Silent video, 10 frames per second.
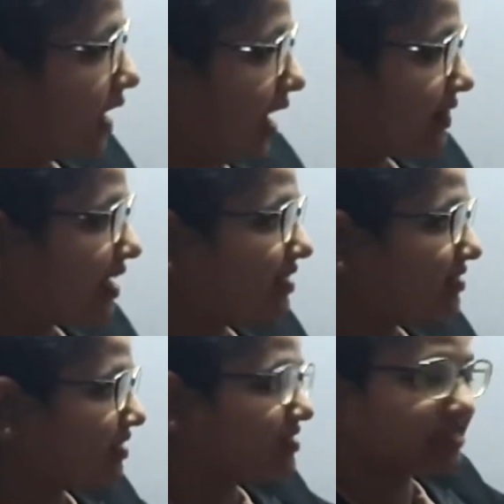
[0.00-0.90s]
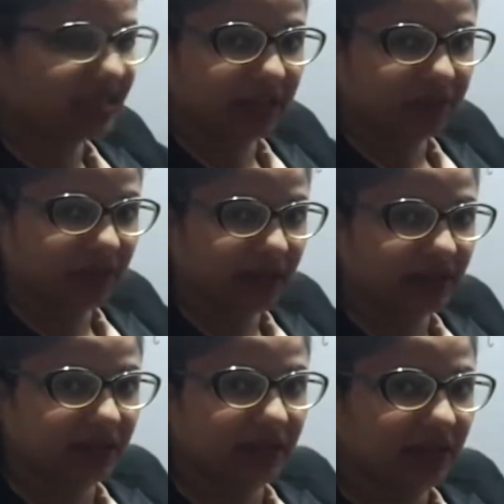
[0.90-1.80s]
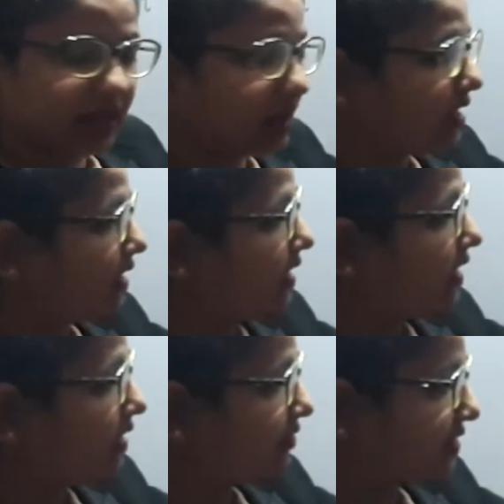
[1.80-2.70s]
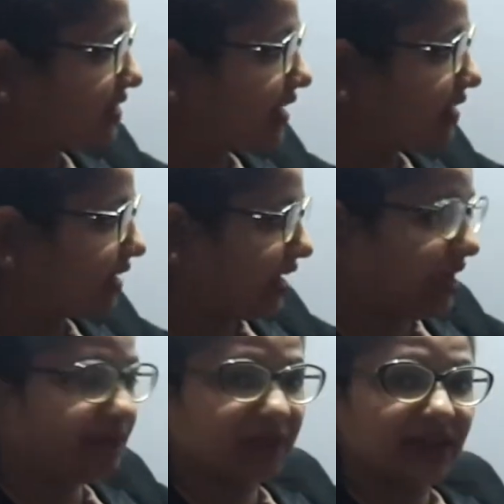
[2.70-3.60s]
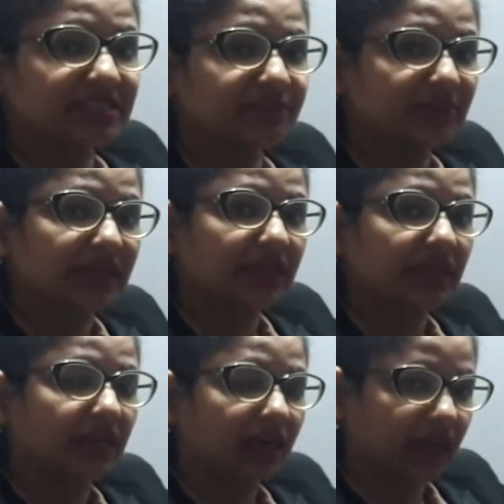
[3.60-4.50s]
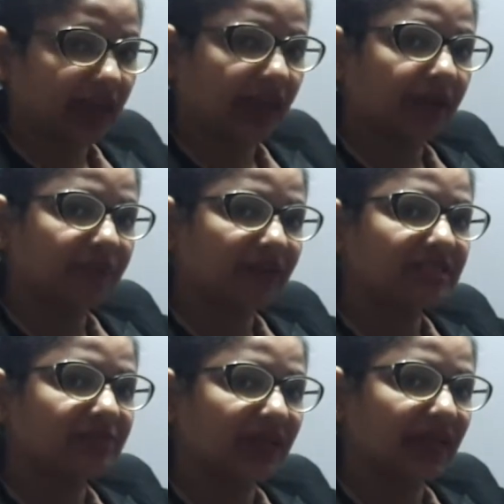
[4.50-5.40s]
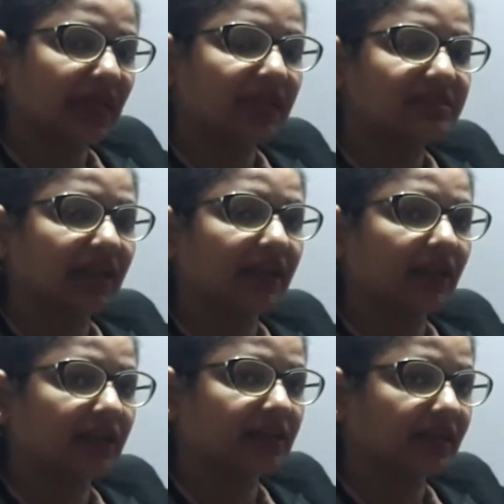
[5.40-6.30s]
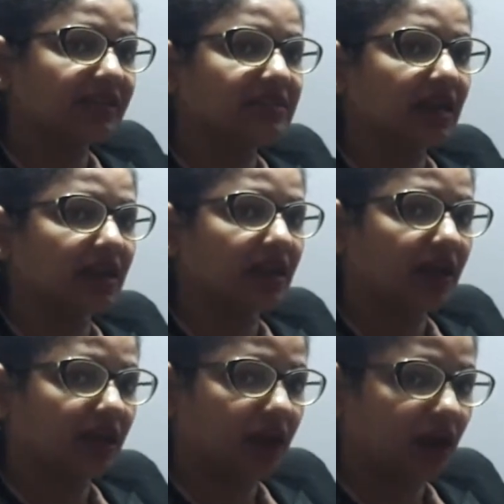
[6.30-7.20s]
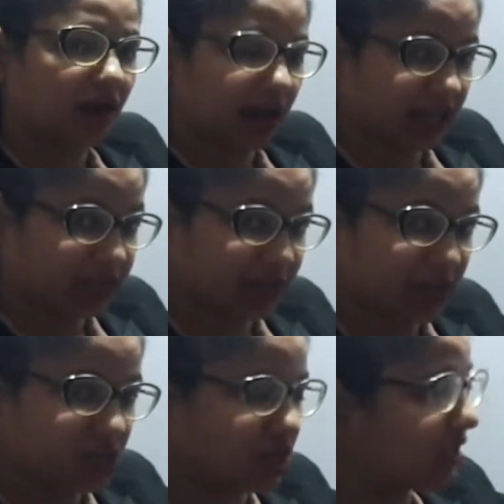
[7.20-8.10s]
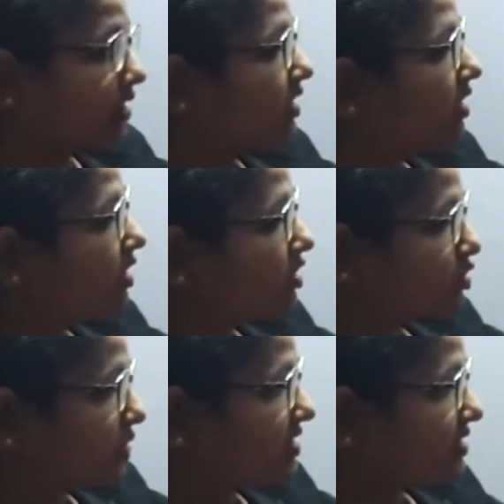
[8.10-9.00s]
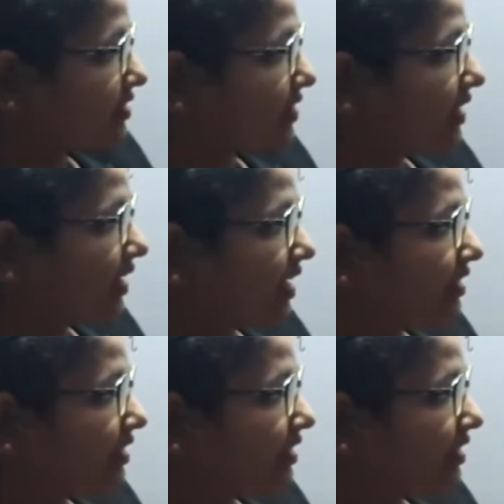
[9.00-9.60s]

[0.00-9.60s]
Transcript: and the return statement return a plus b. A plus b is an integer expression, so it's returning